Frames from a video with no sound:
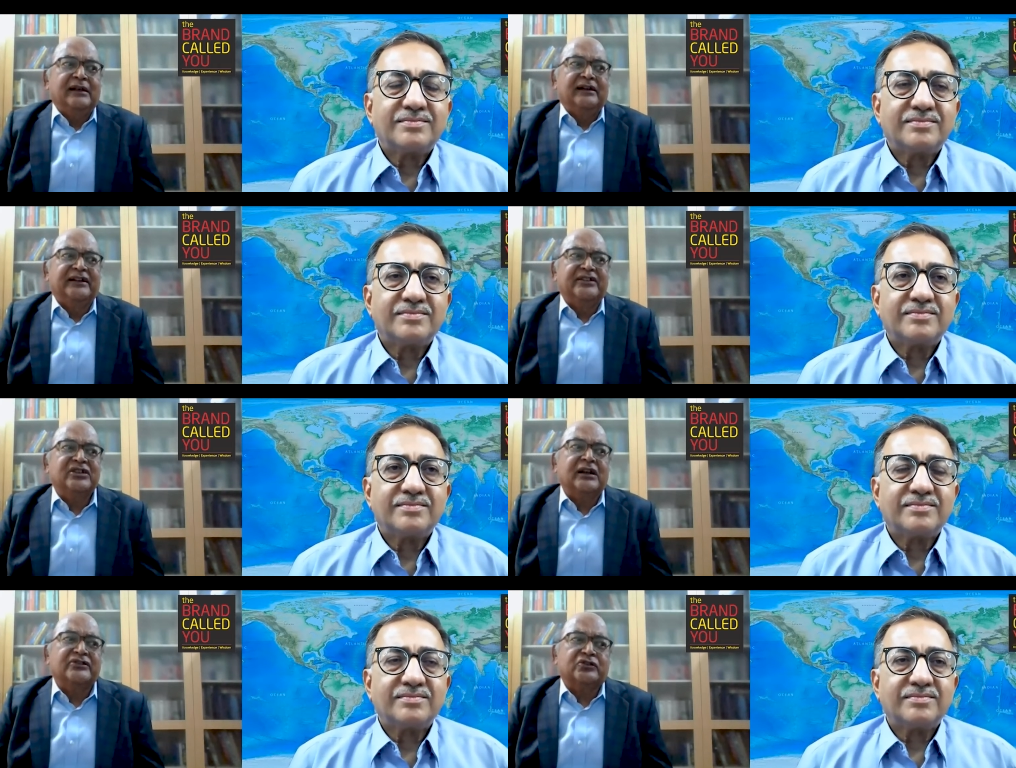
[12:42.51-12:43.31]

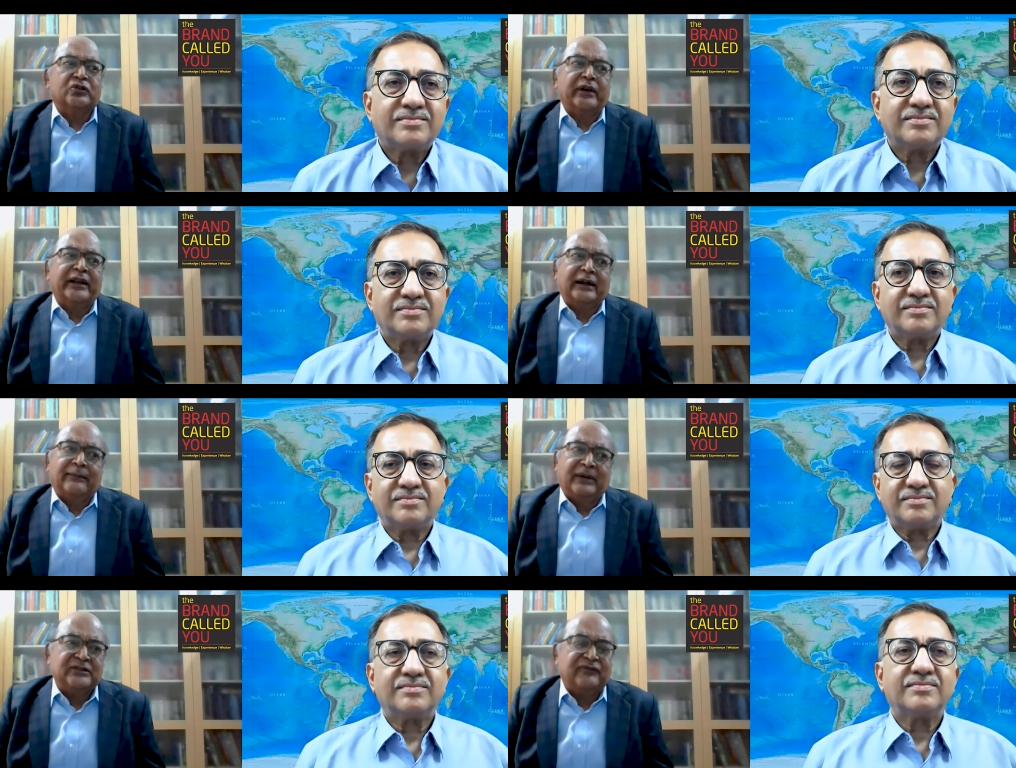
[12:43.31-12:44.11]
Speaker 1: digital is growing at
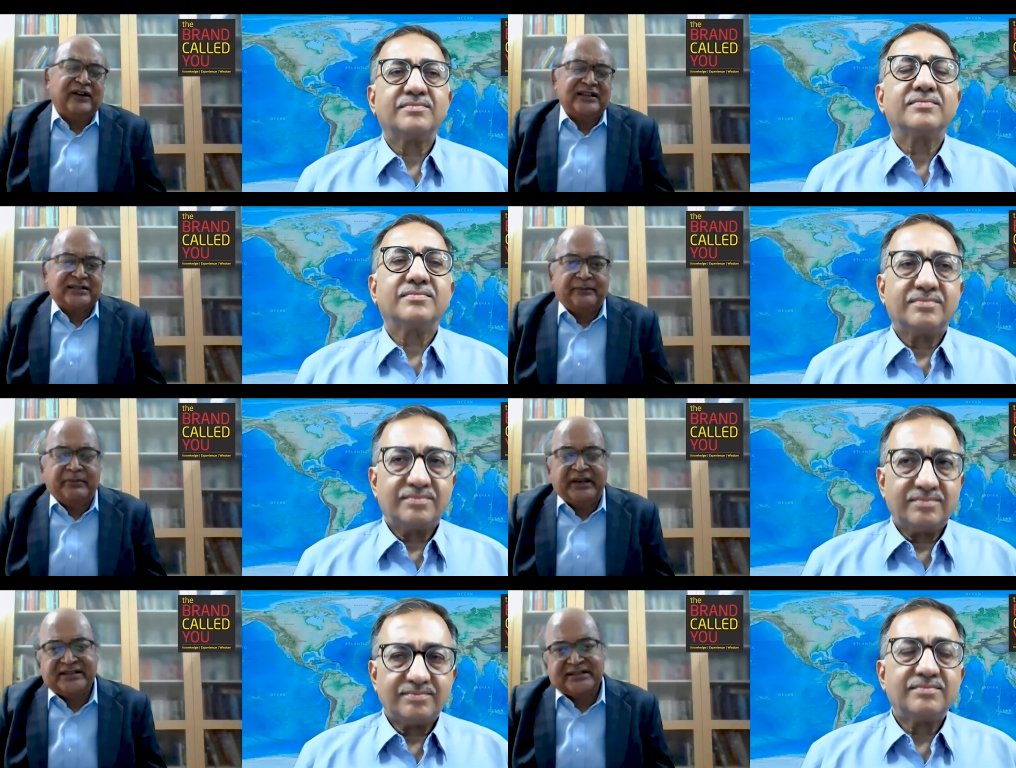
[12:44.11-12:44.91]
a much faster
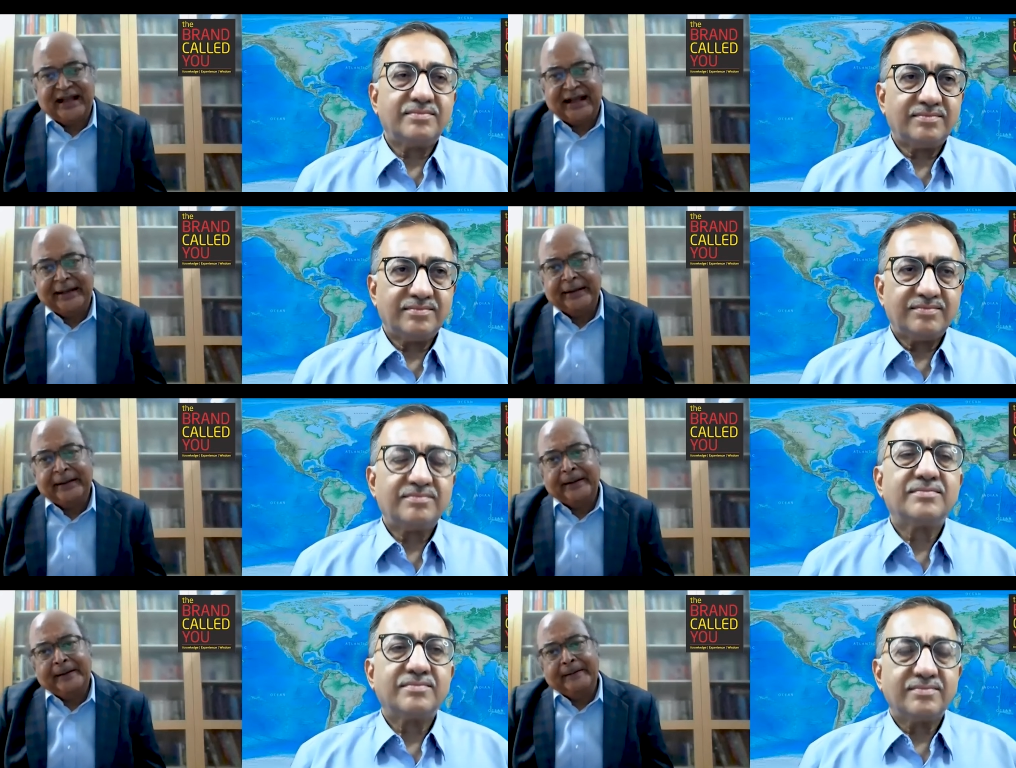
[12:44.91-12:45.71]
pace
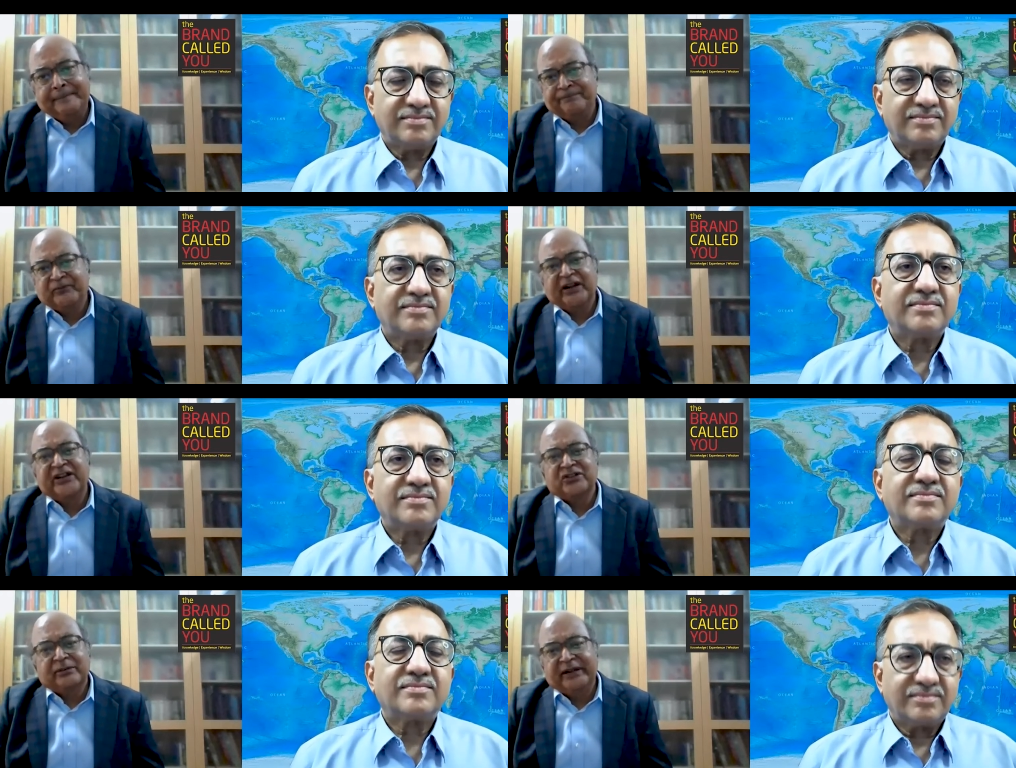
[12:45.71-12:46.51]
than um,
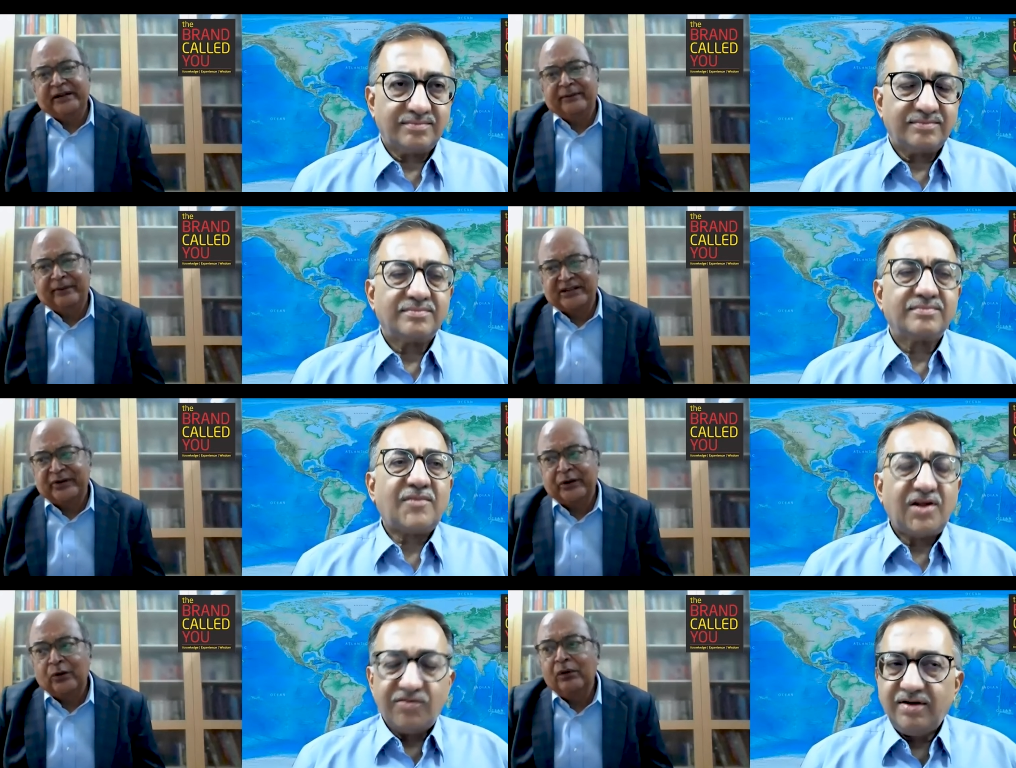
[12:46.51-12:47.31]
traditional medium,
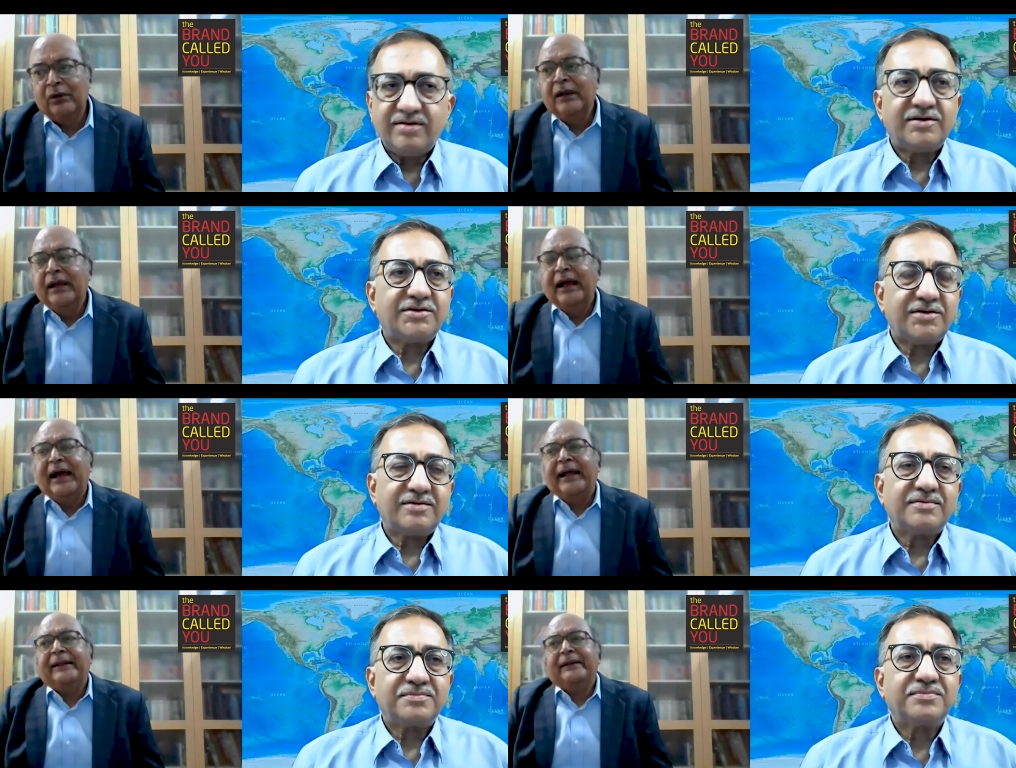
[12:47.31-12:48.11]
as we know.
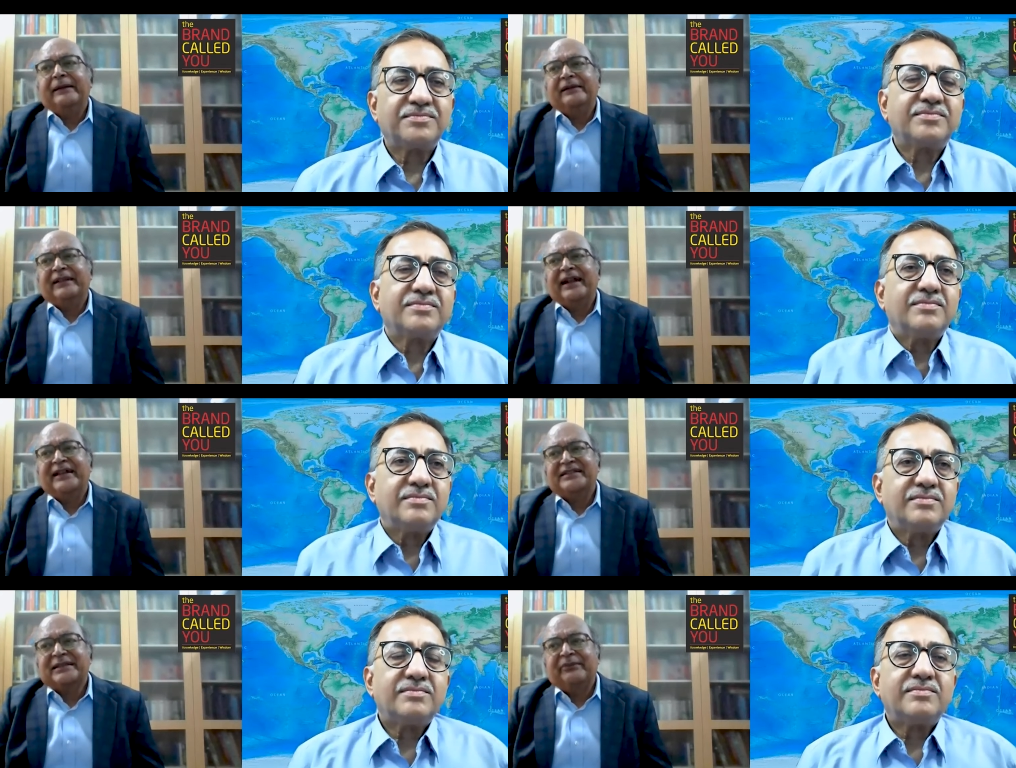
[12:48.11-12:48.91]
And uh,
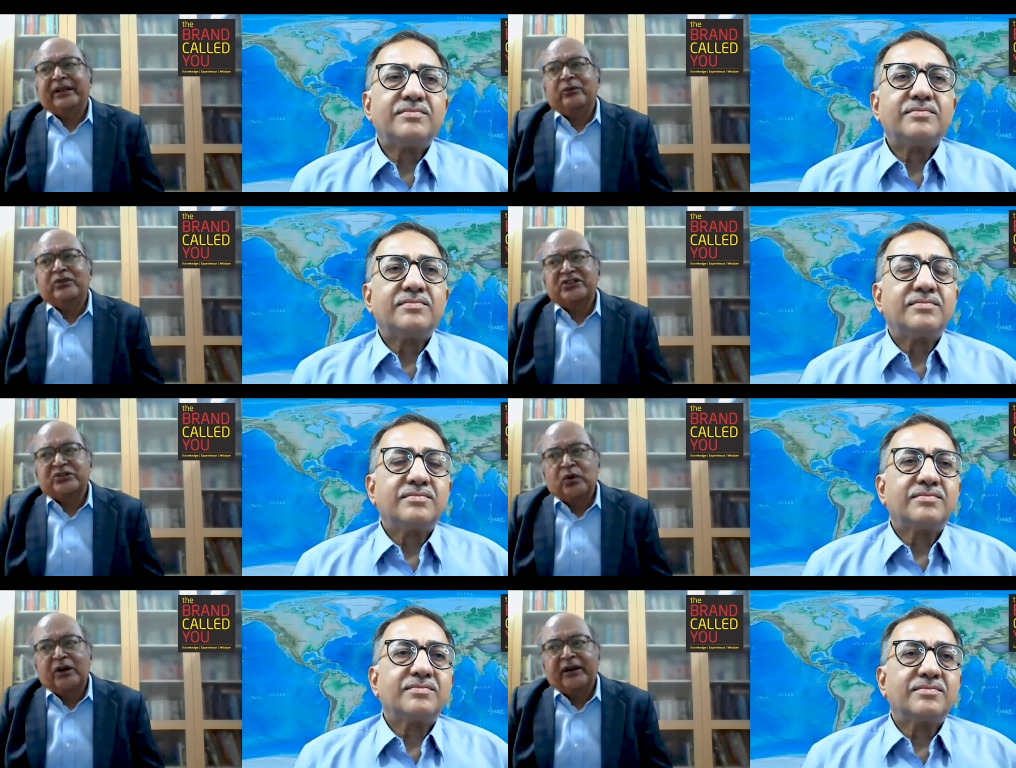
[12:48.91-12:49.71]
that is something which
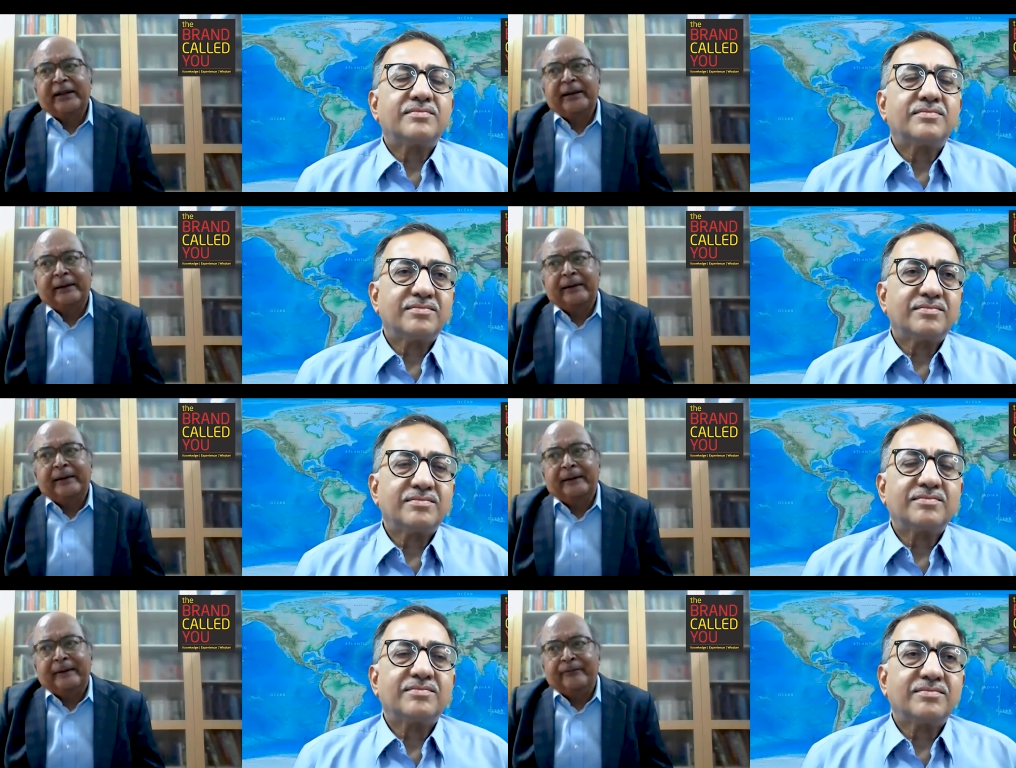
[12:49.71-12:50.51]
is working.
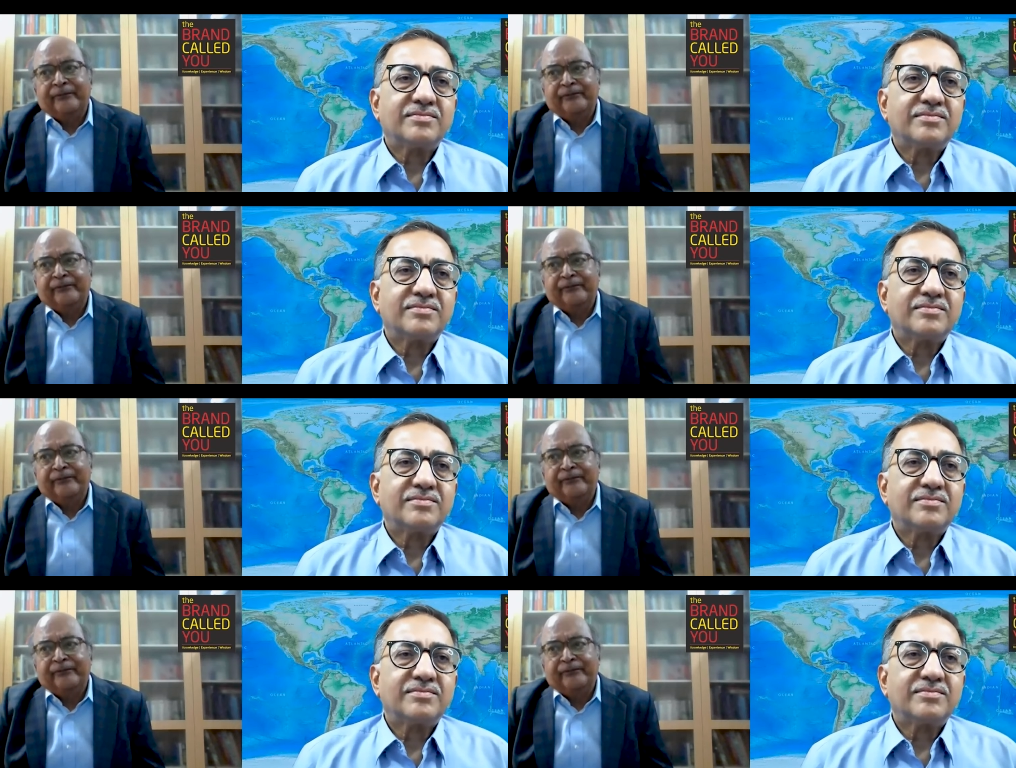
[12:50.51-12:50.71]
Um,